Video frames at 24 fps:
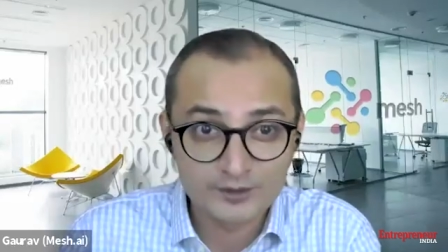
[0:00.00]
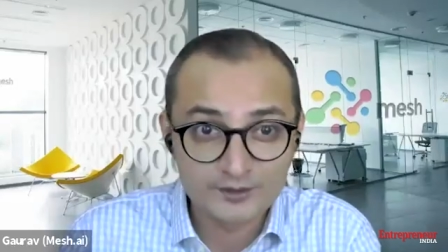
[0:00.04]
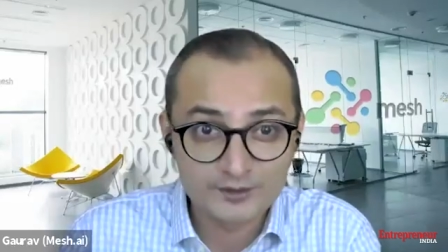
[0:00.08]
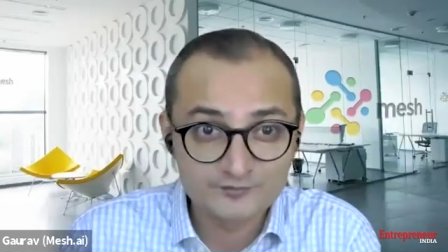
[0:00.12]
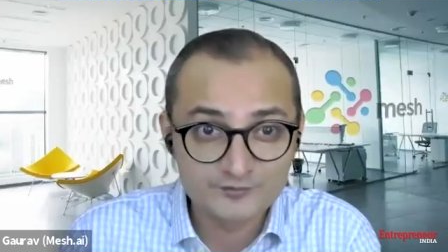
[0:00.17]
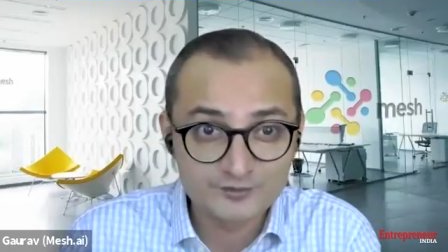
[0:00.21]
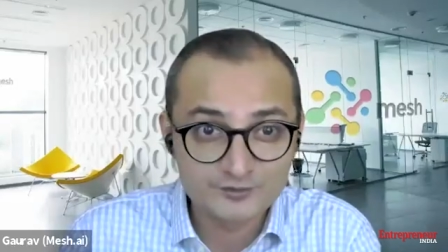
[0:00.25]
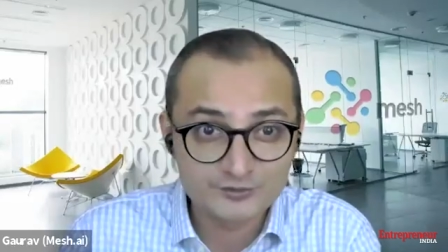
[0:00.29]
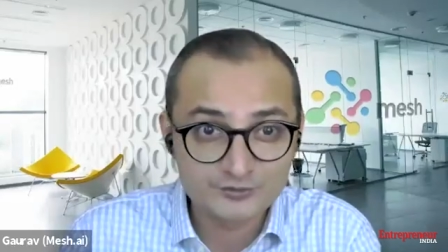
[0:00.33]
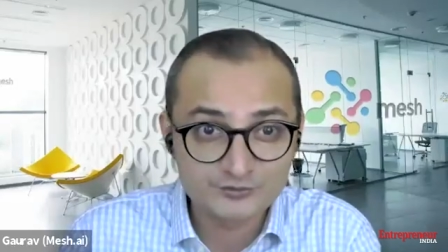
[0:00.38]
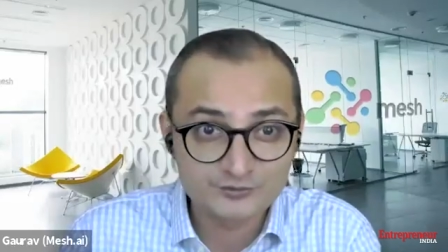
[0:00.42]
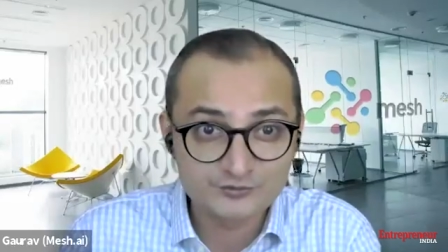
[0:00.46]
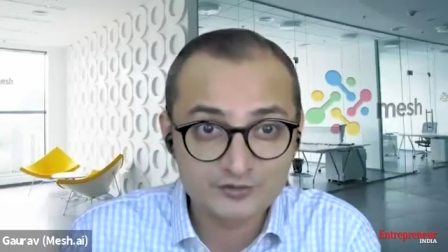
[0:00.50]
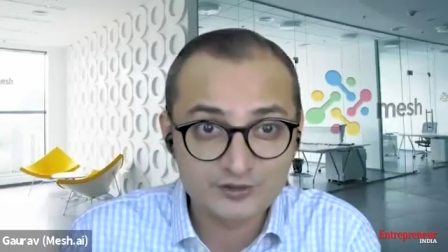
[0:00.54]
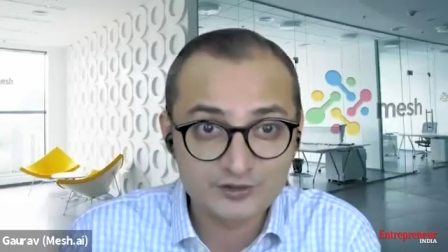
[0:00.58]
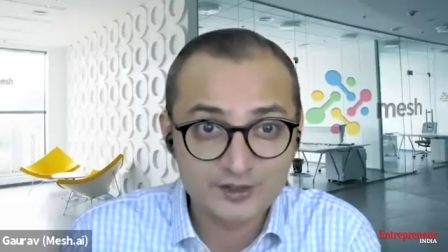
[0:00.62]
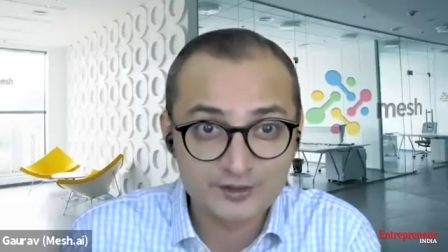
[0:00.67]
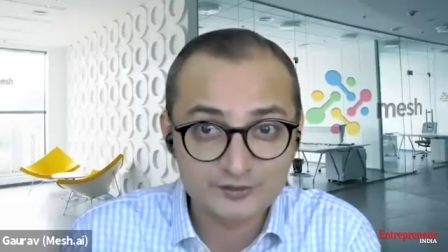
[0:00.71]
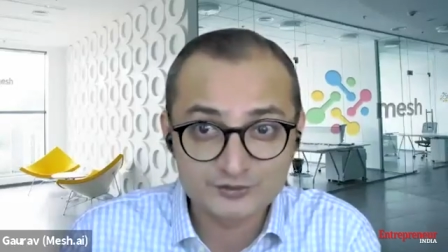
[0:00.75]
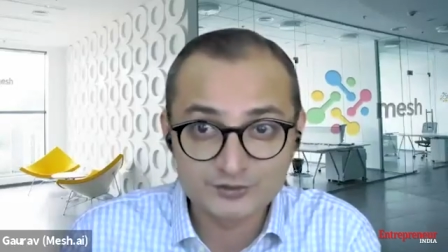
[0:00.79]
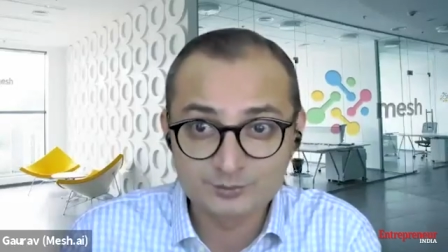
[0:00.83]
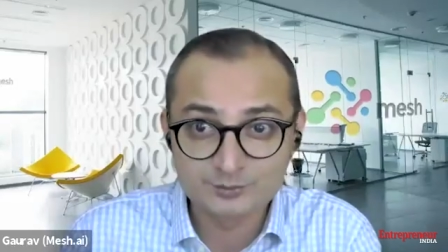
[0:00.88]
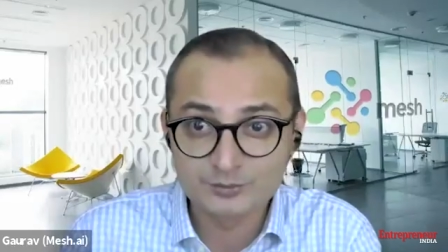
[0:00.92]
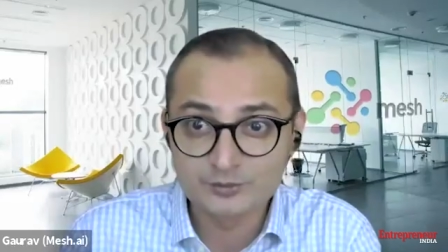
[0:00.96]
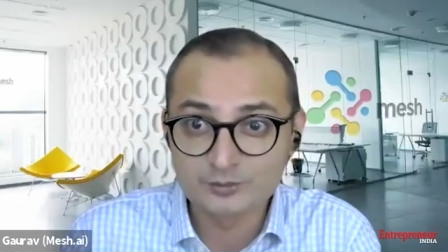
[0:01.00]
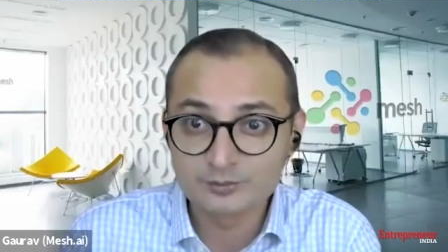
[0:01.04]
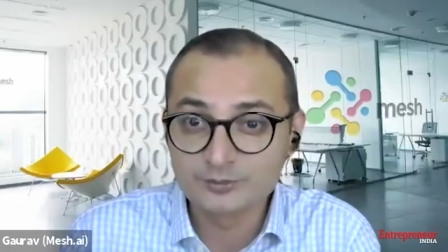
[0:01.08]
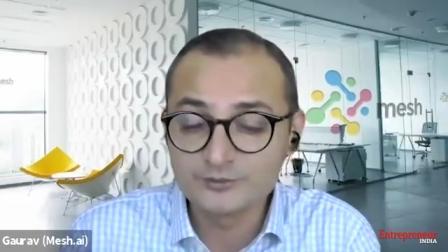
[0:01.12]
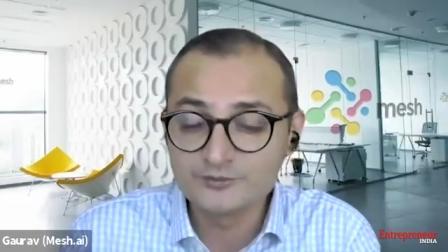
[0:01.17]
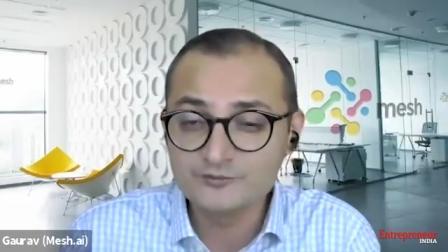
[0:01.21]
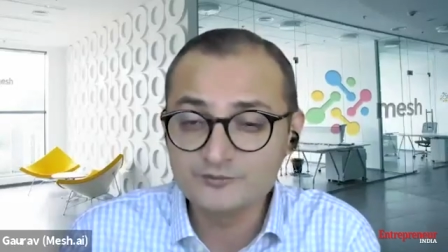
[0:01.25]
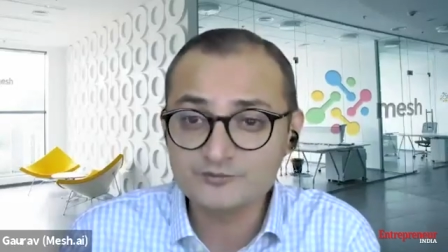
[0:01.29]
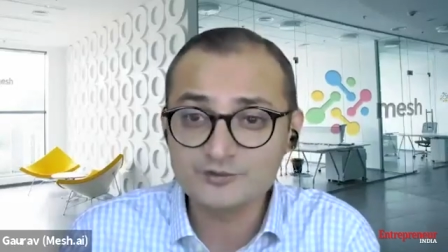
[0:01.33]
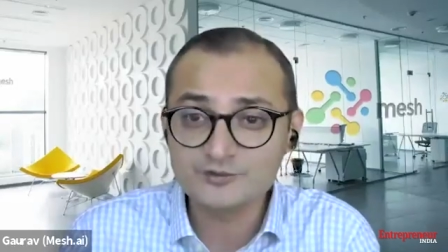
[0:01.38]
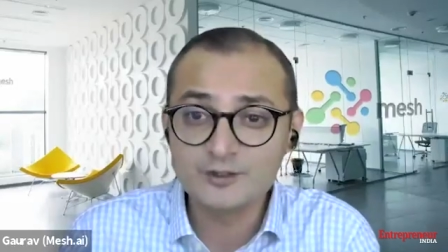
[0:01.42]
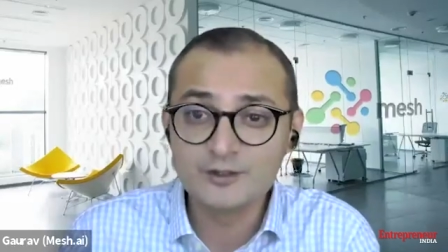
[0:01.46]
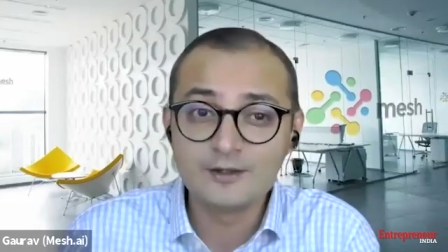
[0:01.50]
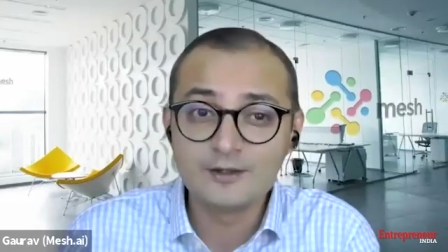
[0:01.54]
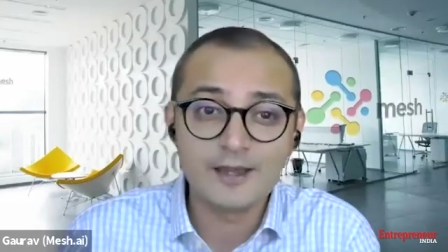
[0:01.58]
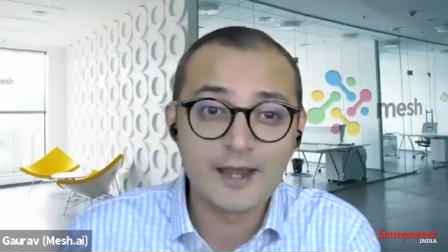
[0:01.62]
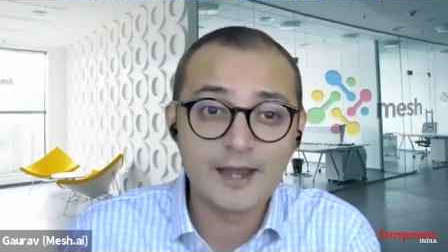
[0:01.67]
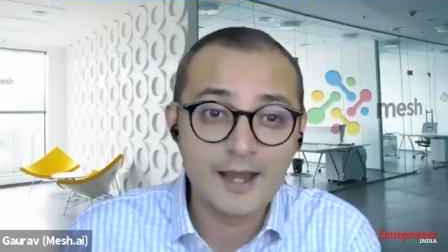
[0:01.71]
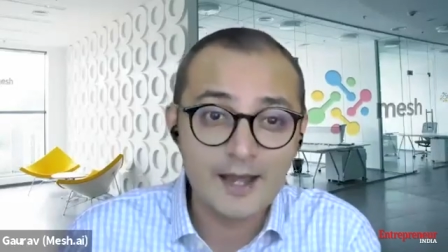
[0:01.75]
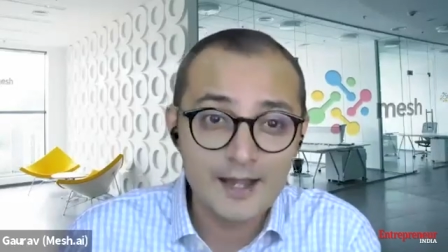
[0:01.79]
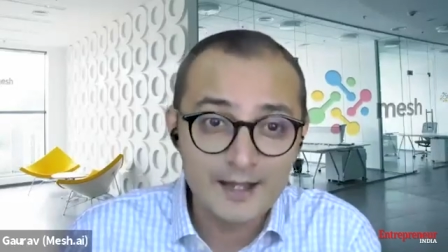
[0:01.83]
an organization's larger purpose